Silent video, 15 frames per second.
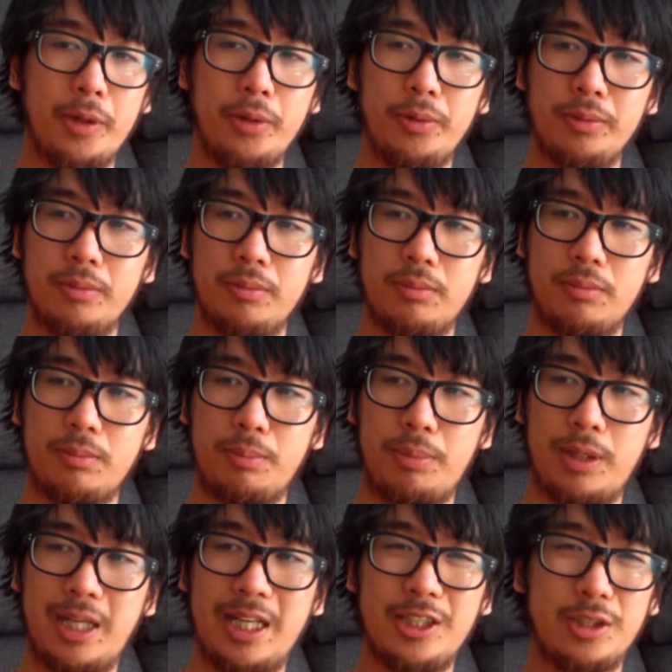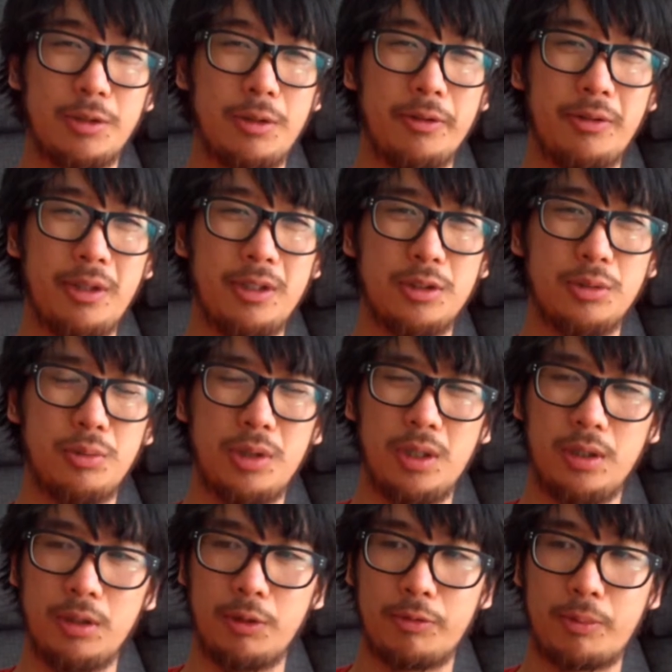my own pleasure, as it
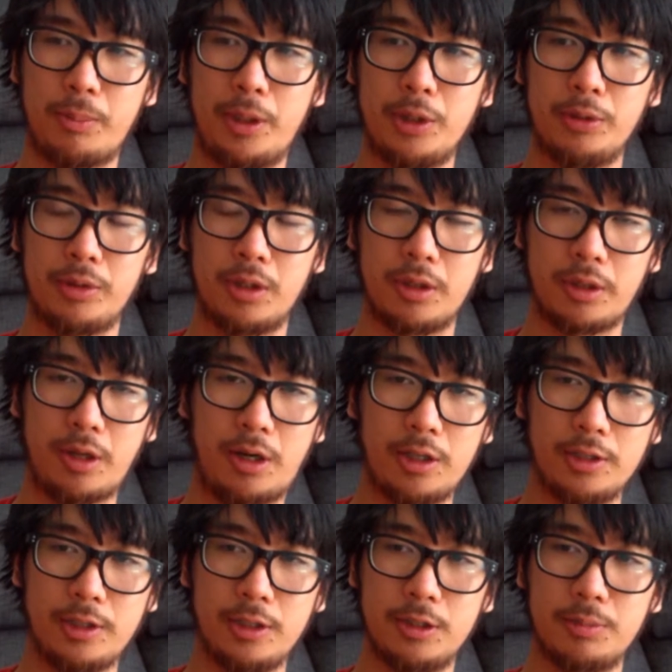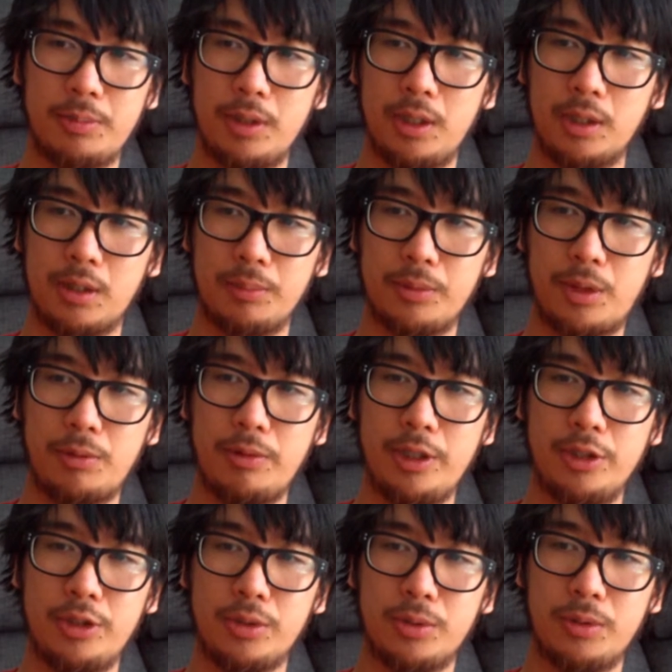were, you know, for my own catharsis. But, like, I'm not
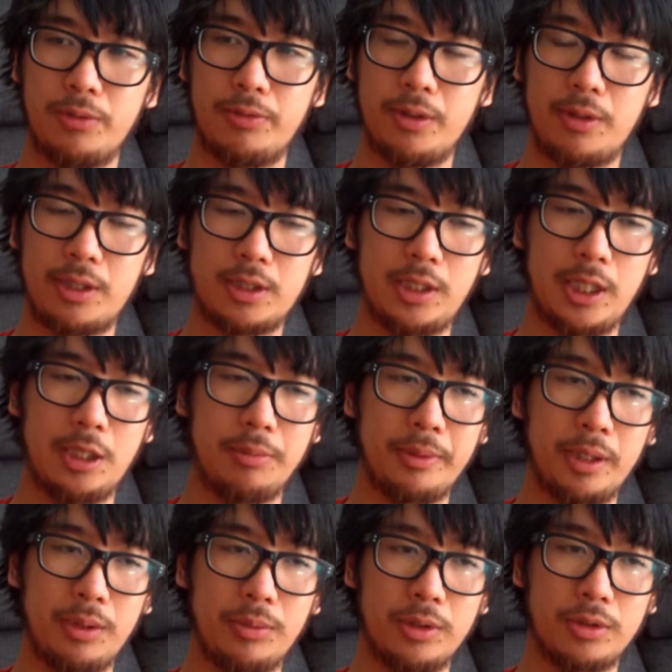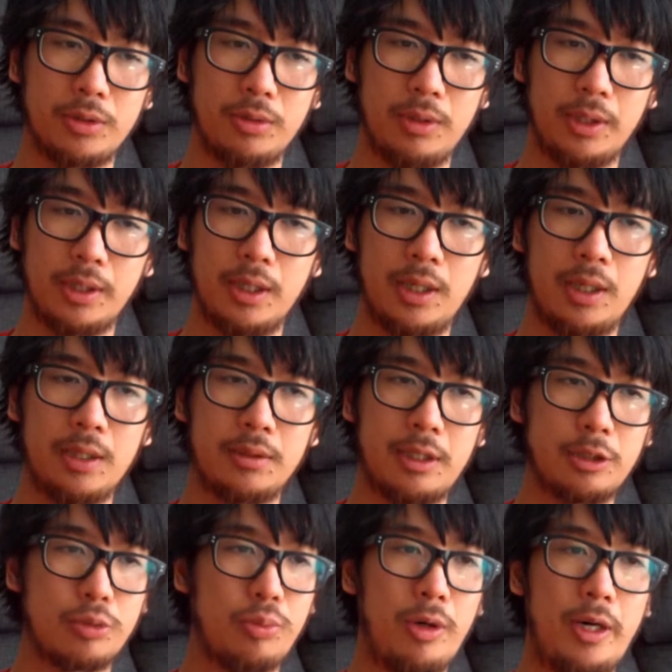really sure if they're actually helping anyone. So, like,
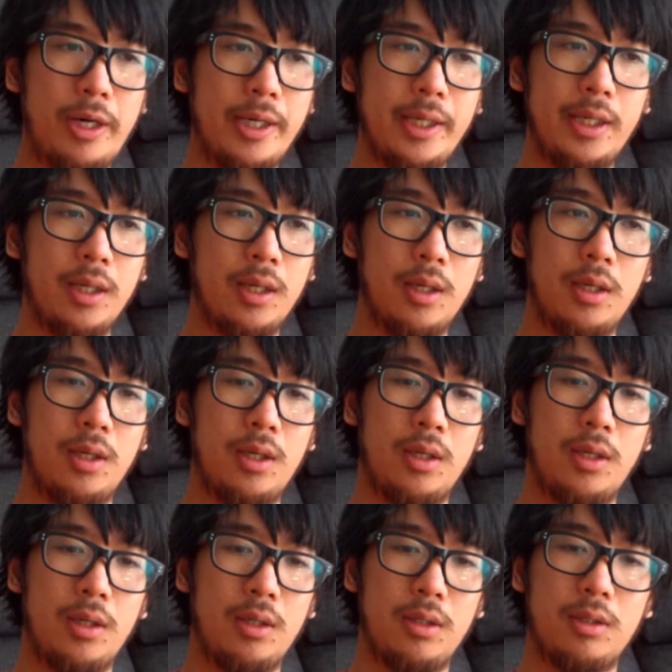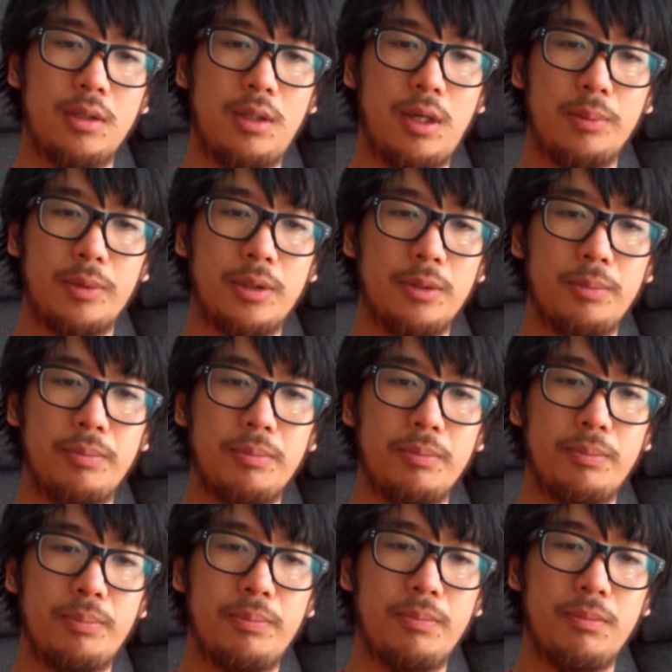that's why I'm
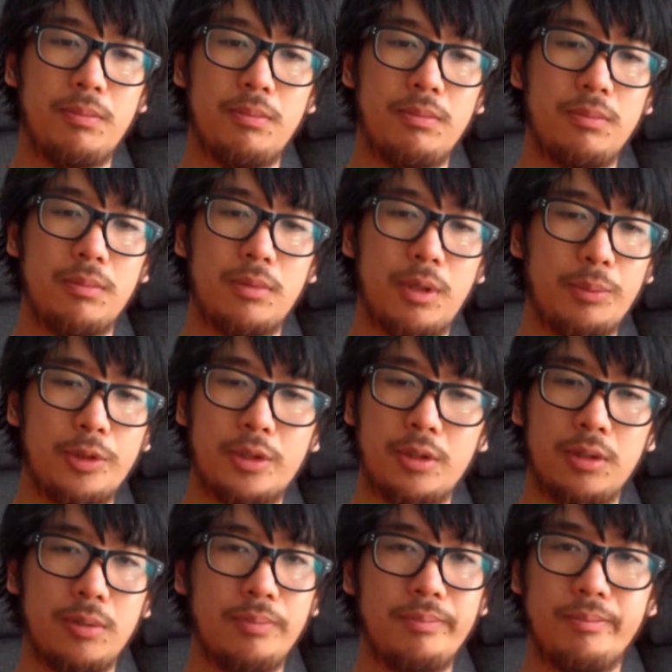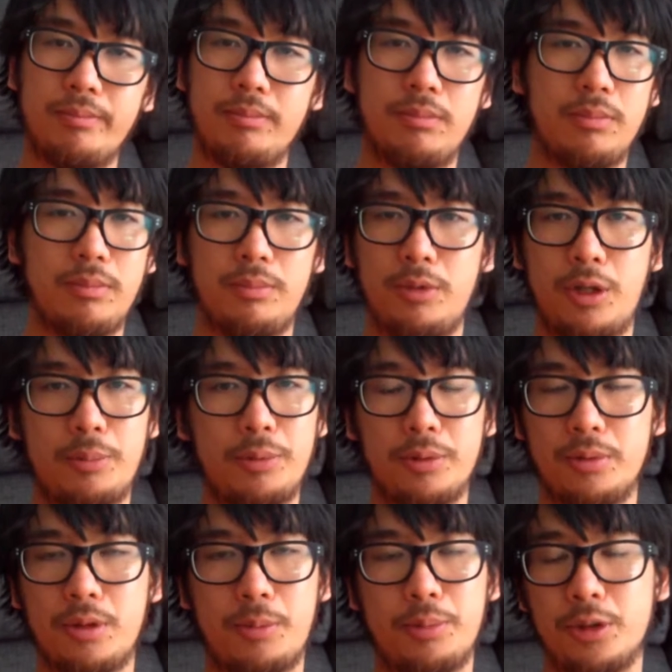just gonna
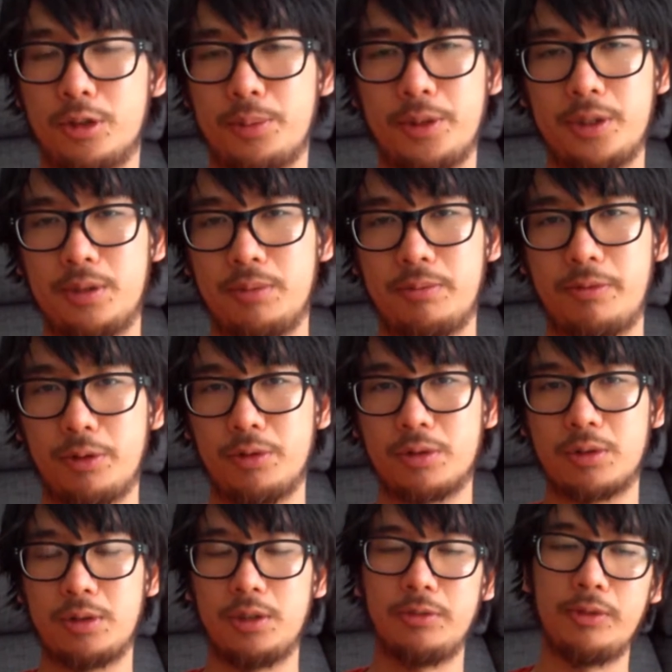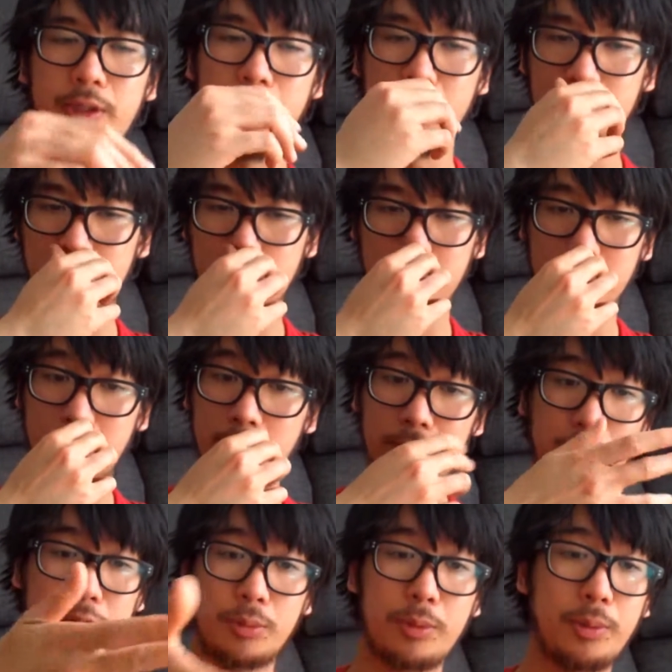not put so much focus on these videos. You know,
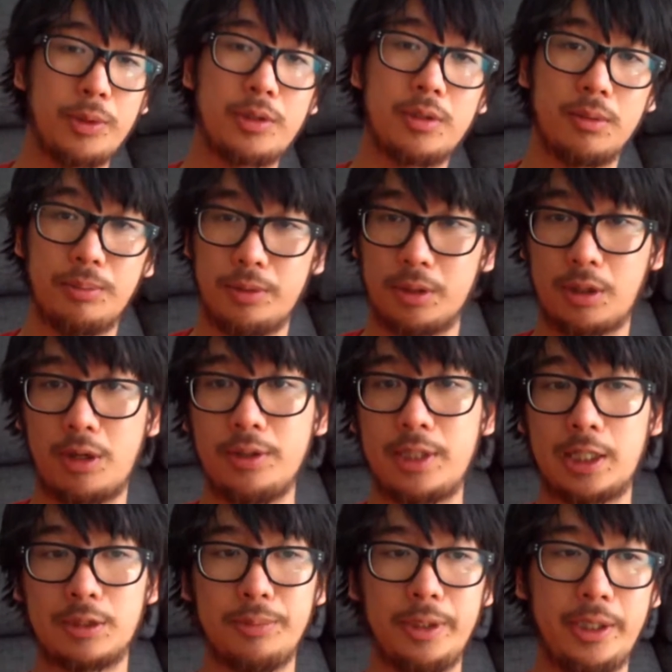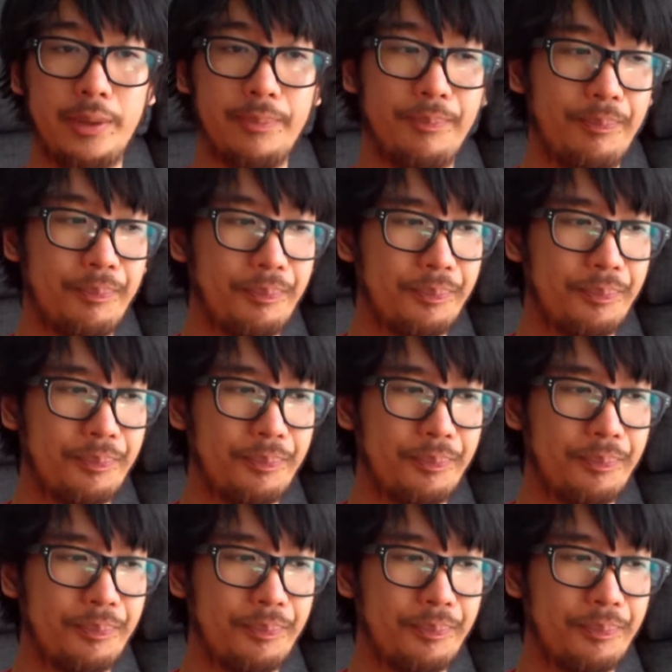if someone were to contact me,